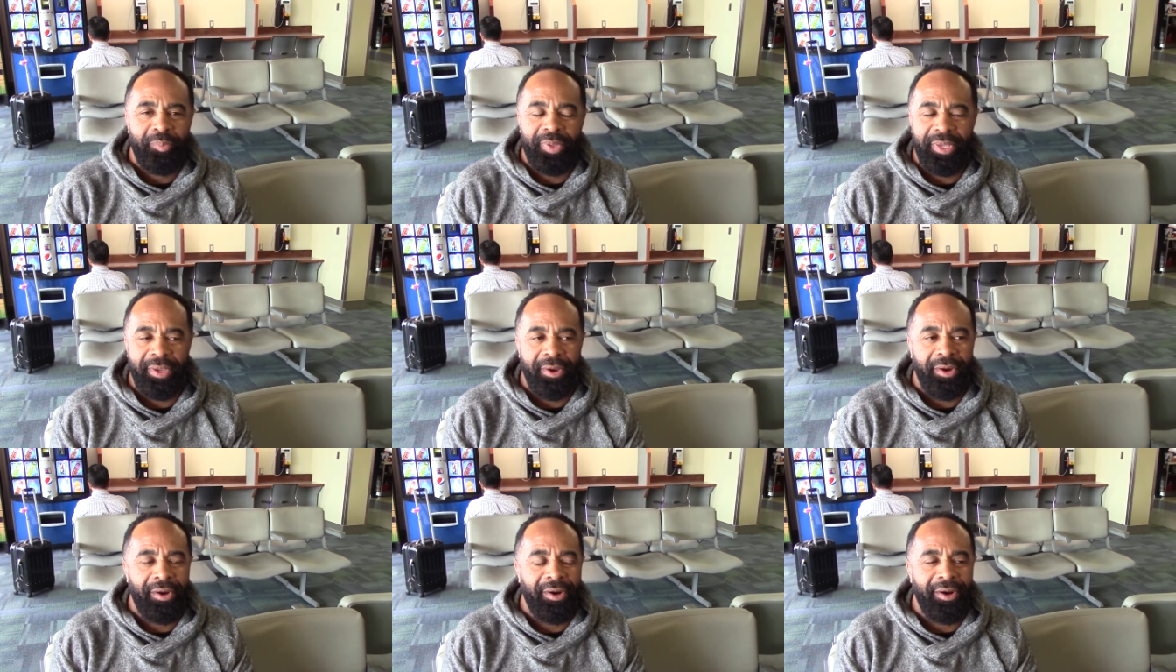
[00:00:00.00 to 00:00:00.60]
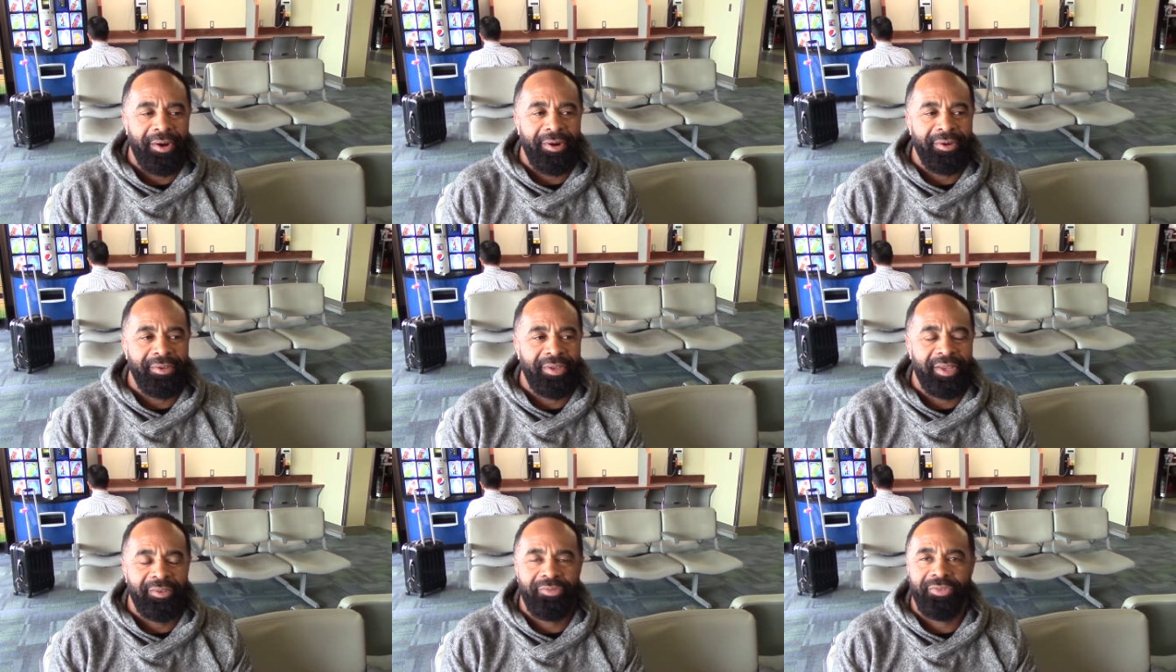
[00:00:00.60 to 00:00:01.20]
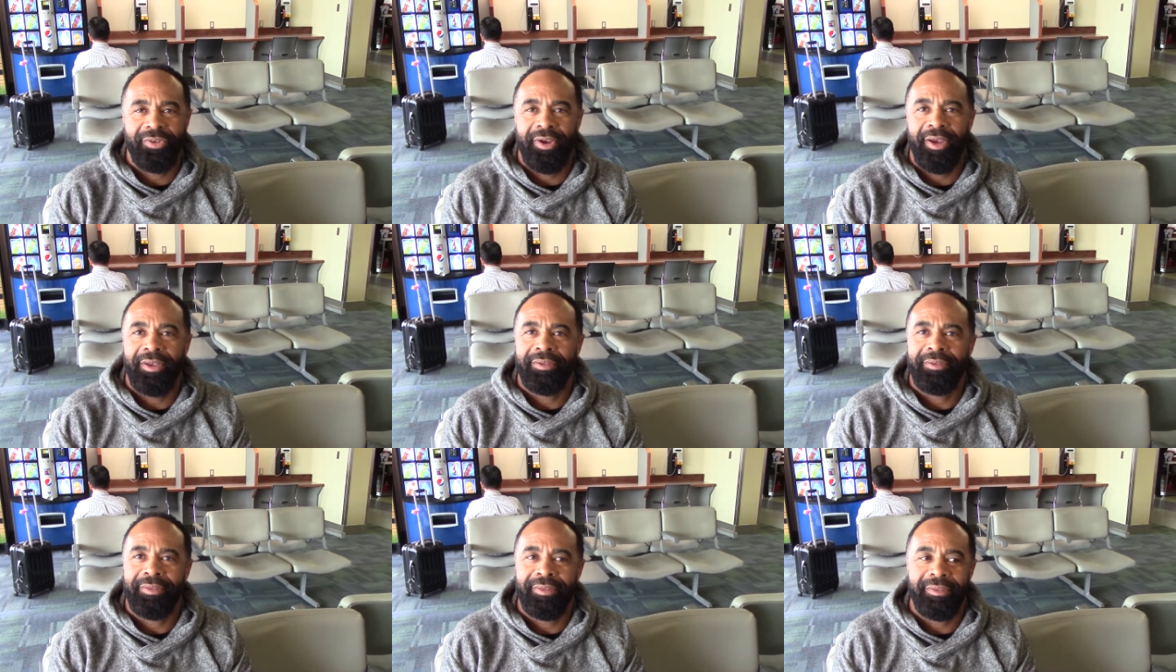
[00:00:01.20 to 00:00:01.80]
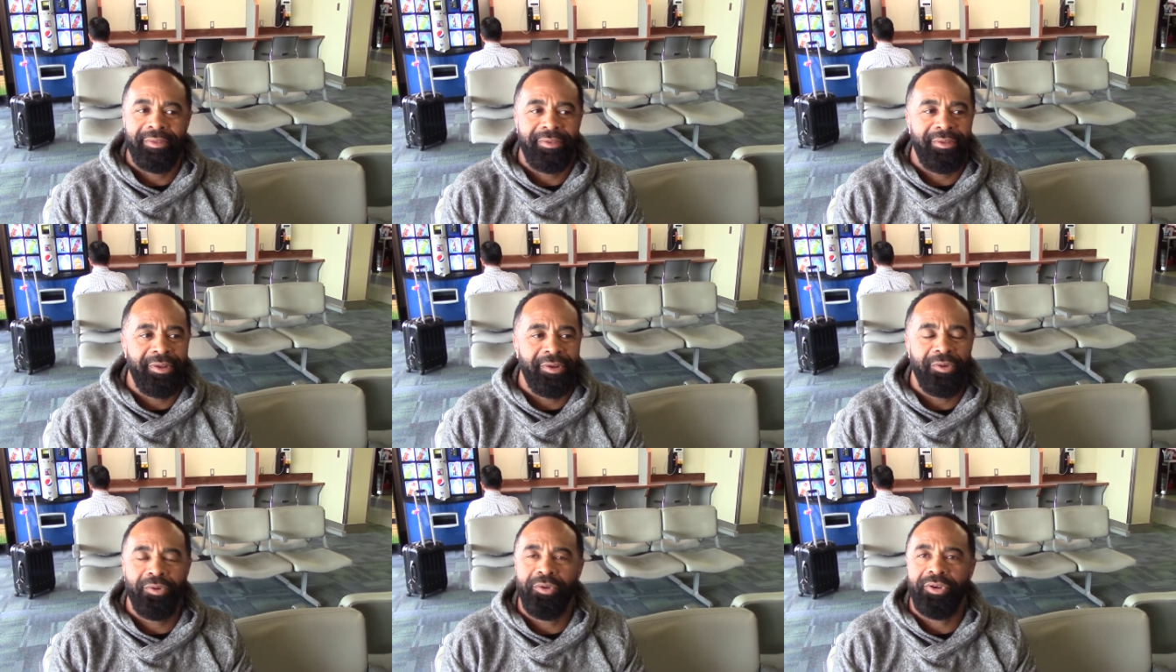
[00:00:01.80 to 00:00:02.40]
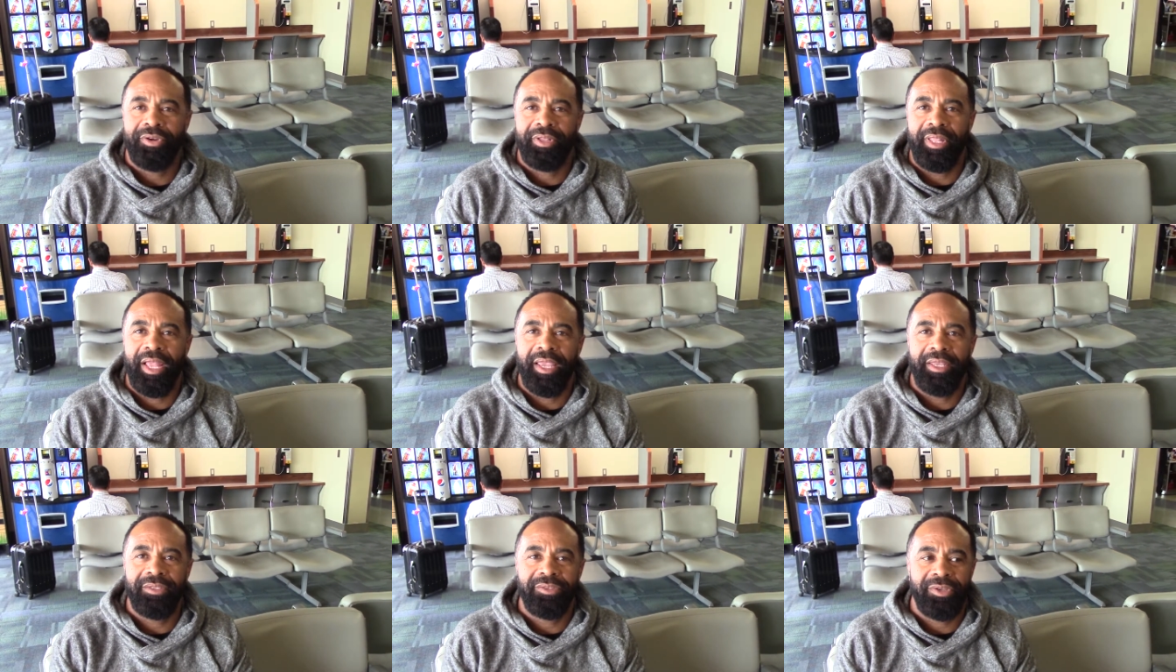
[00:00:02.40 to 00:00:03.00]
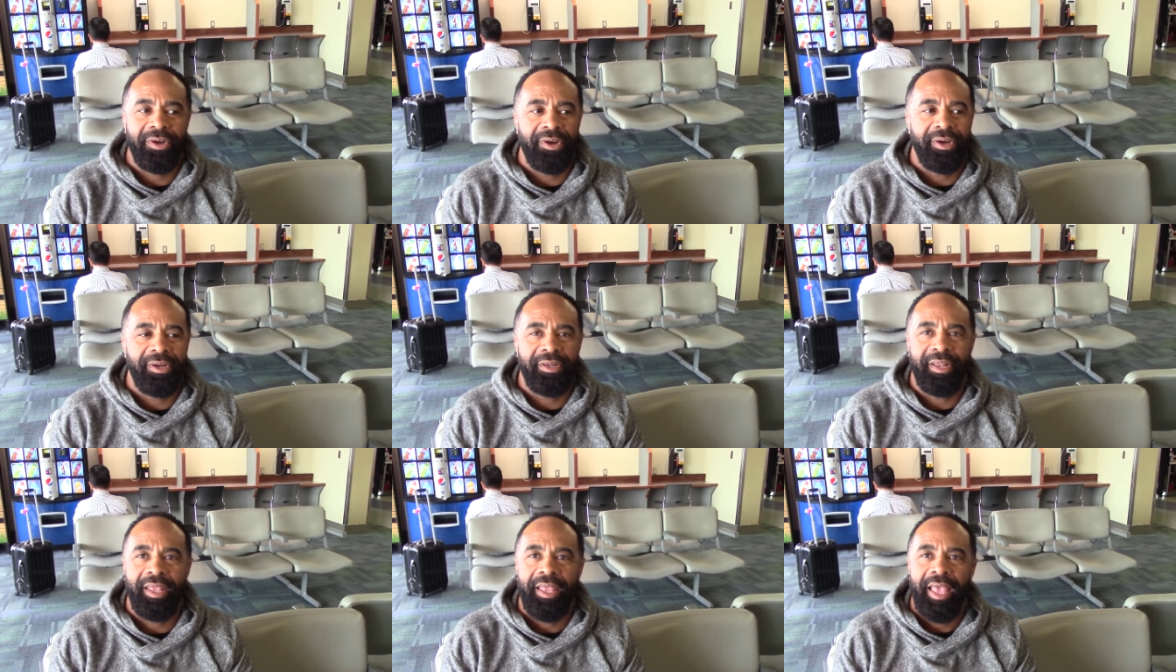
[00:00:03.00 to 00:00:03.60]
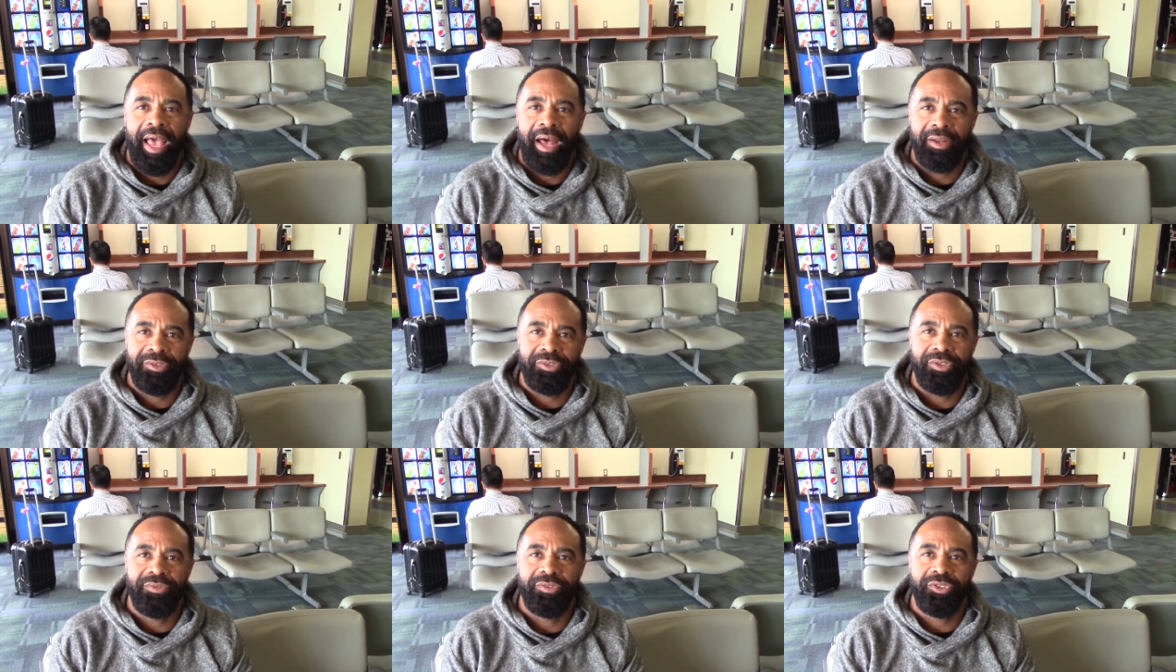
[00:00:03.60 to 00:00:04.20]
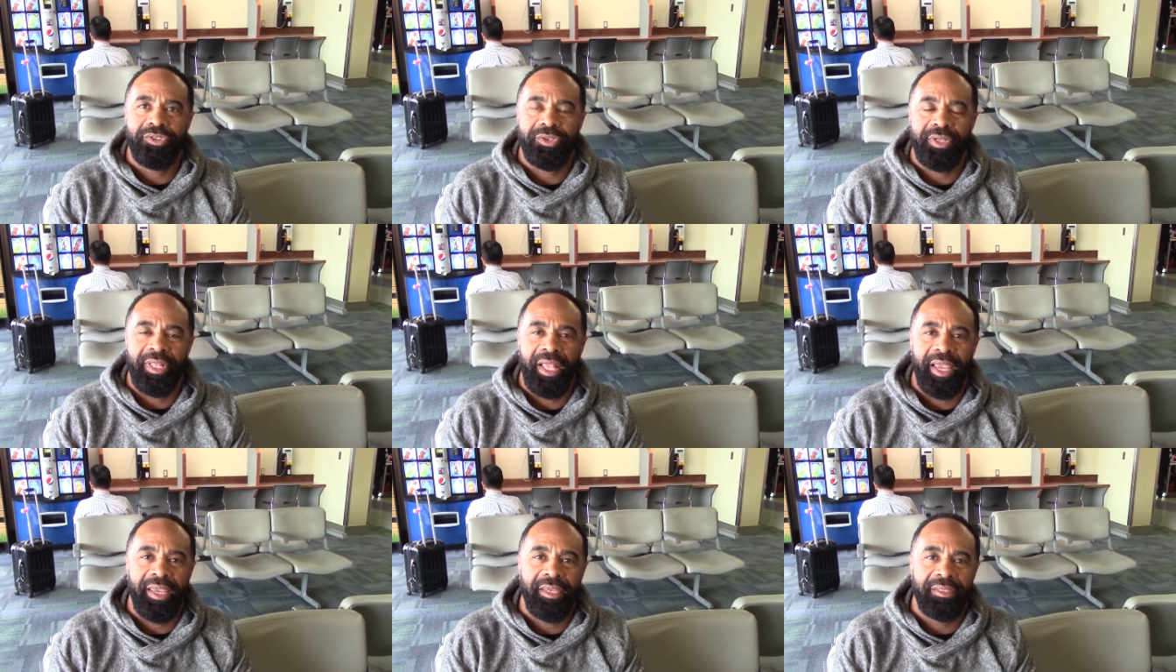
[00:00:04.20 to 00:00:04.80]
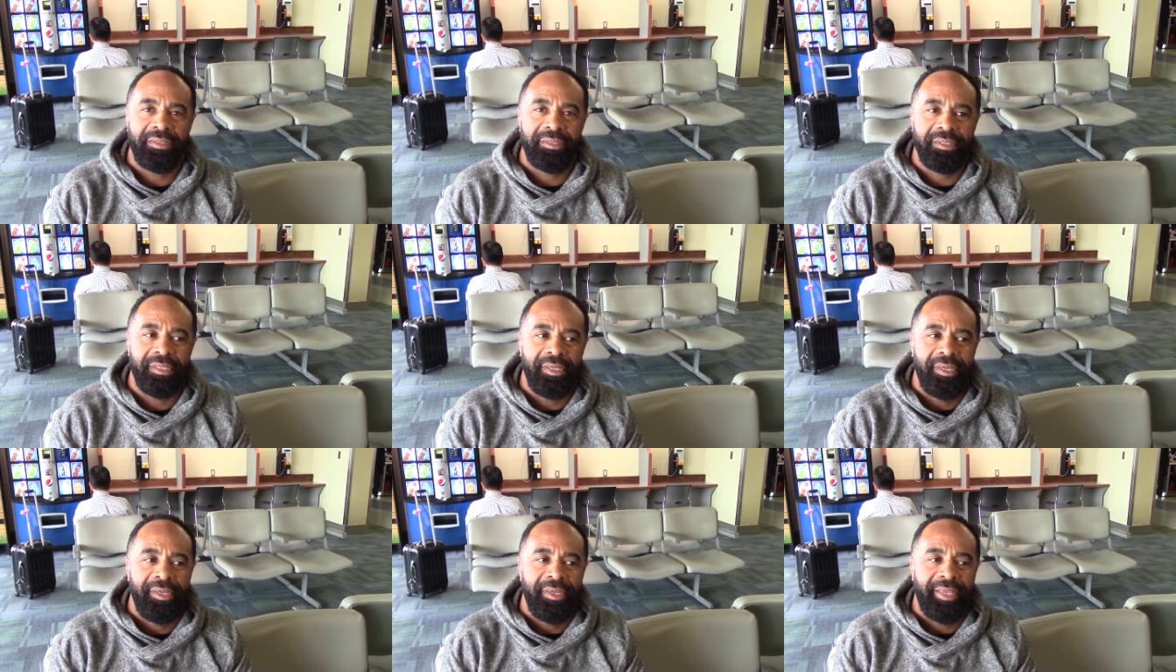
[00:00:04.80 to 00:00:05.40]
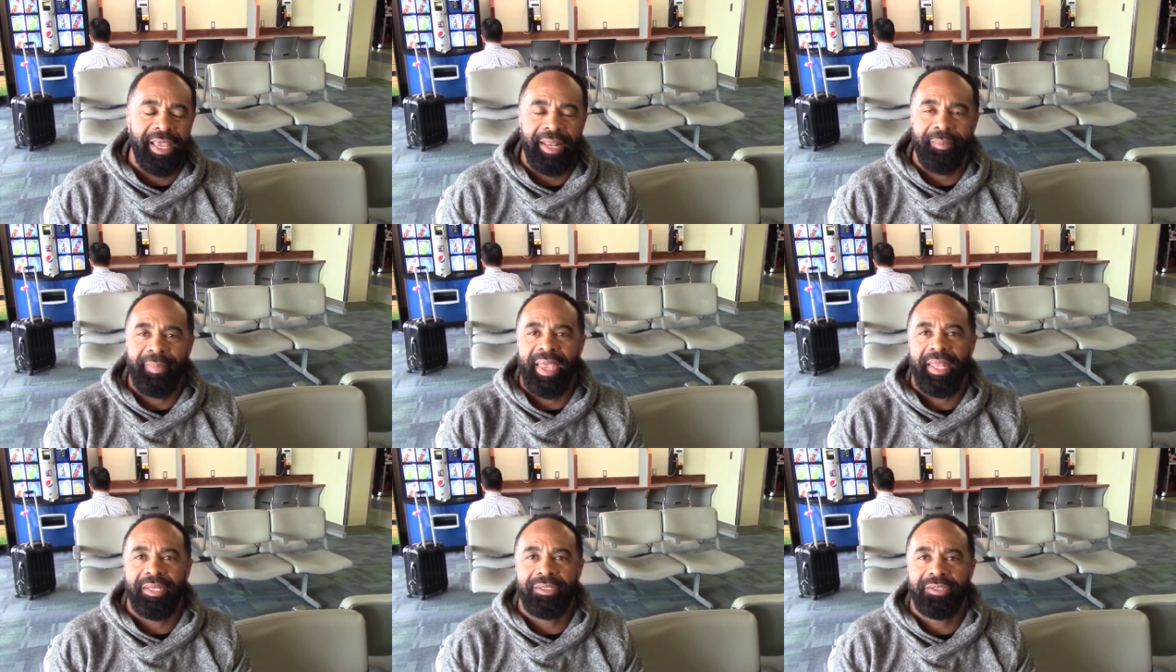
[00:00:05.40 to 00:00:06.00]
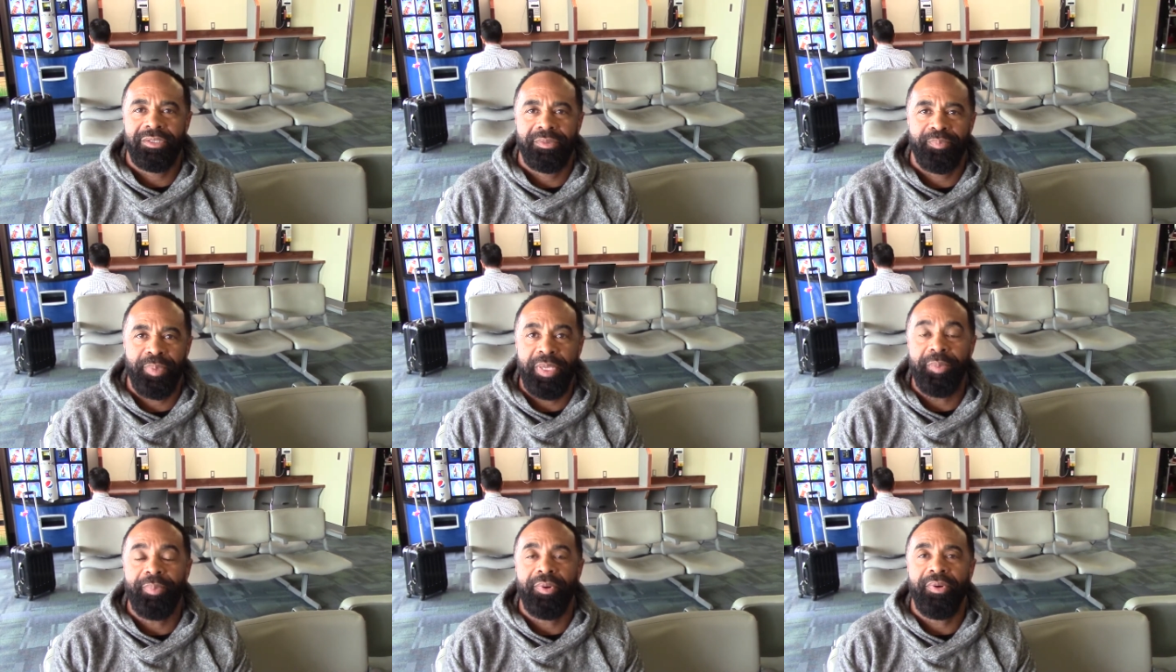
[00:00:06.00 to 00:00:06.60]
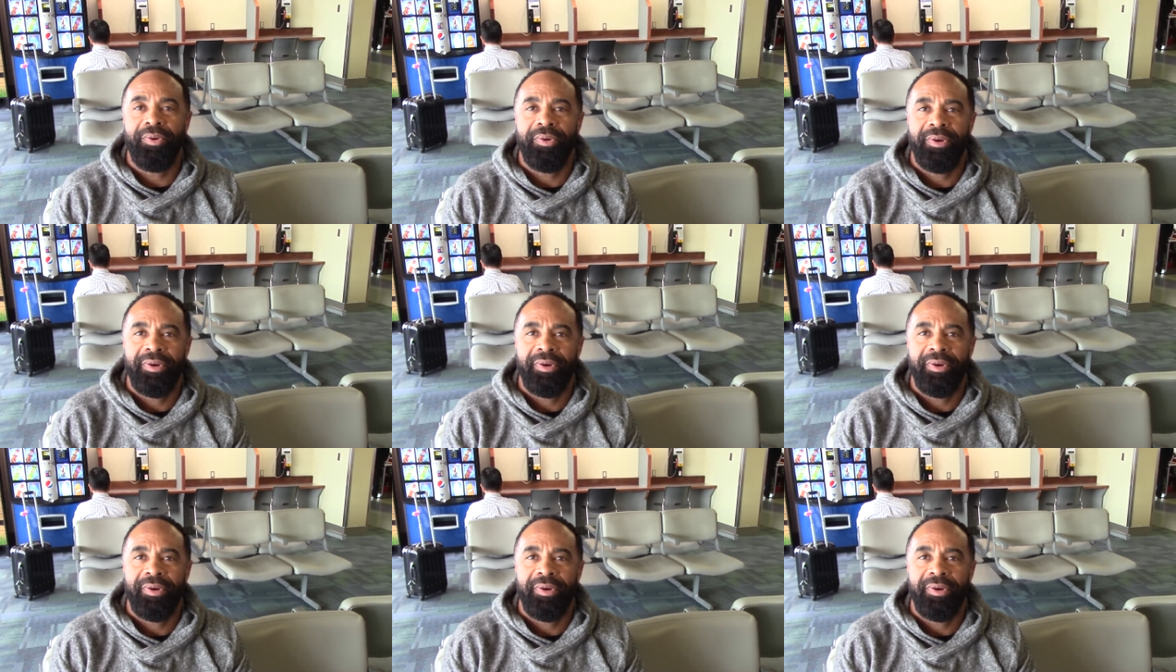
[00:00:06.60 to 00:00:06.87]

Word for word: P R. You got to figure out you know who your clients are and how to service your clients. You got to manage people,